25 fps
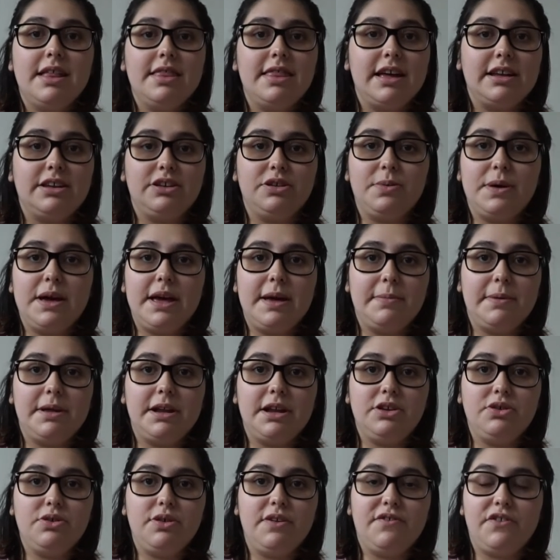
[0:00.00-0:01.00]
that's the way I'm
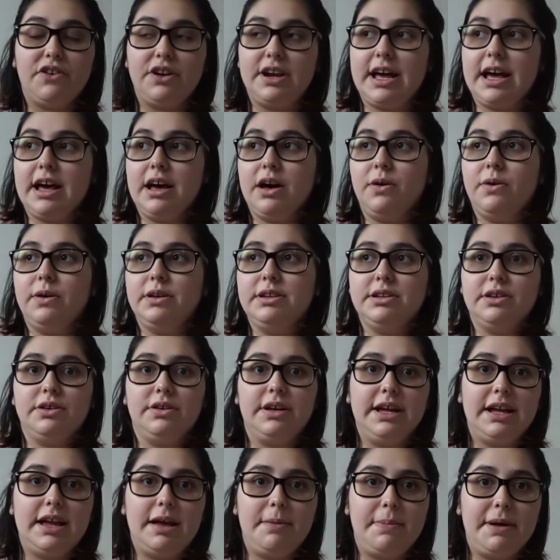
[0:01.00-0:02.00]
gonna do it for now until
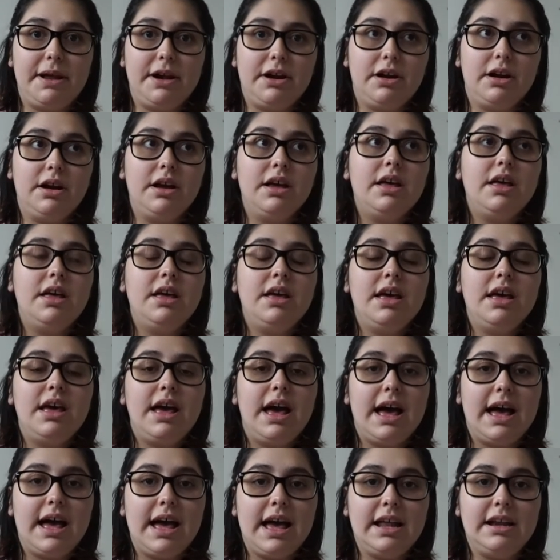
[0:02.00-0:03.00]
I get better
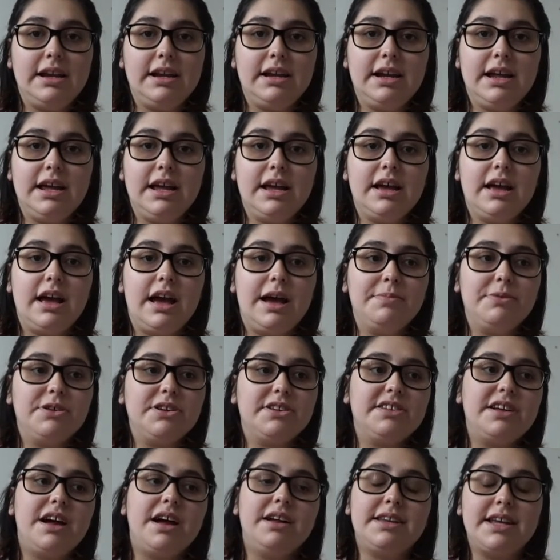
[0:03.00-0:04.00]
at editing. I'm
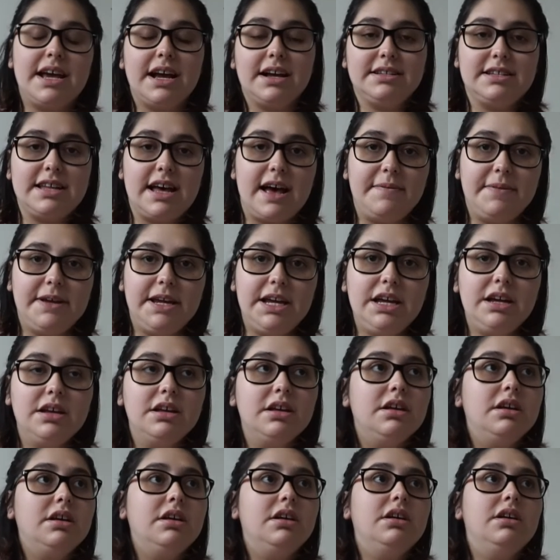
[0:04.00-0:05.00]
just not tech savvy.
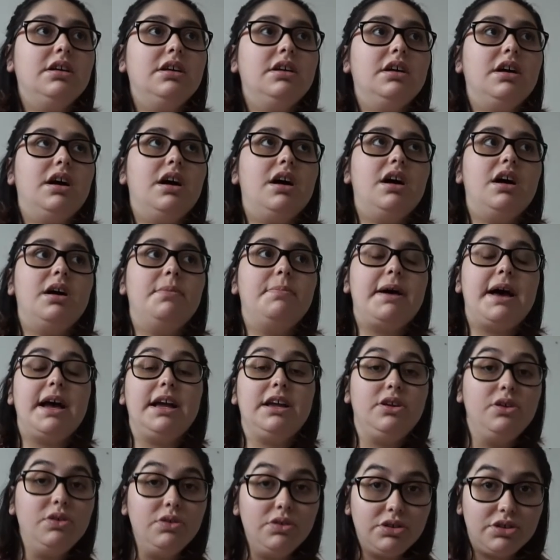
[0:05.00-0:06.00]
Um, I
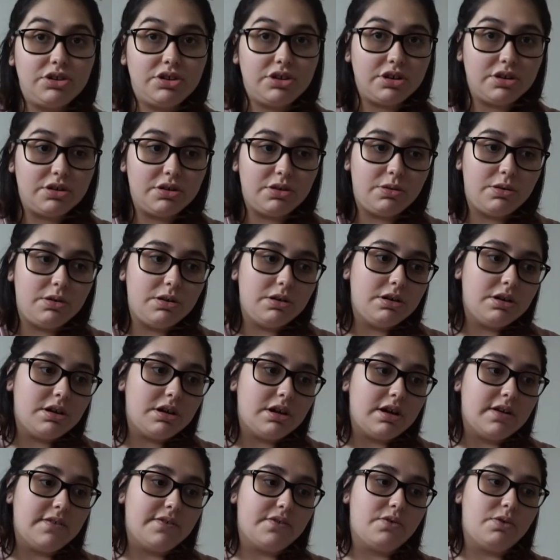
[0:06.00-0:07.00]
used to,
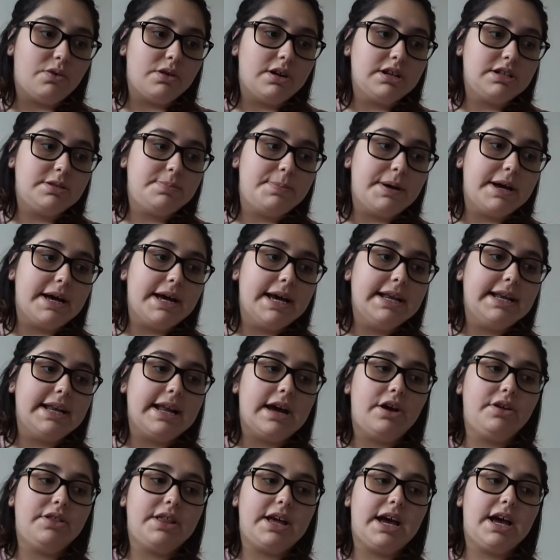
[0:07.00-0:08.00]
of course, but
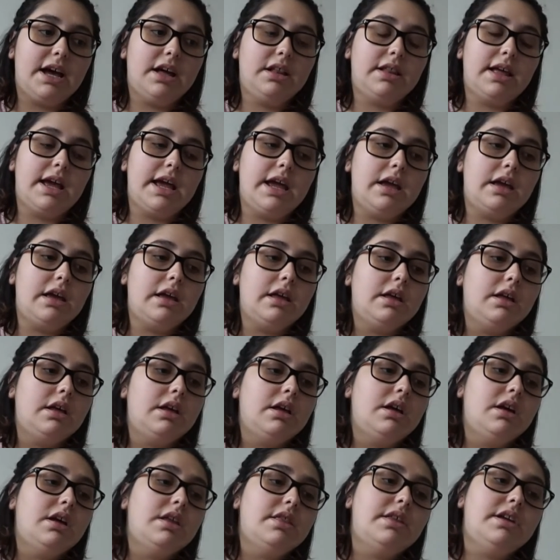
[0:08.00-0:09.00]
now that like
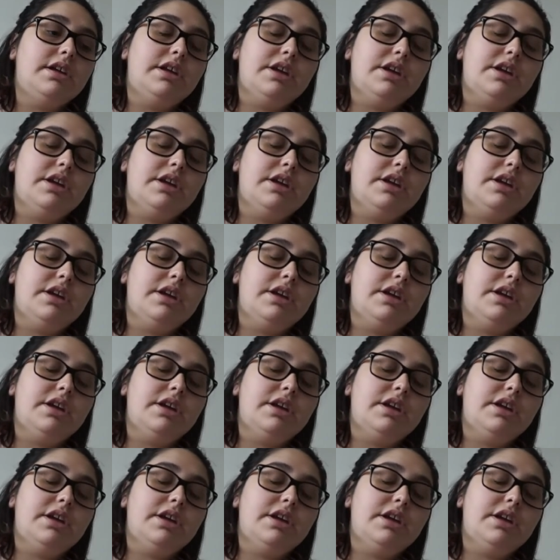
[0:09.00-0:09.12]
the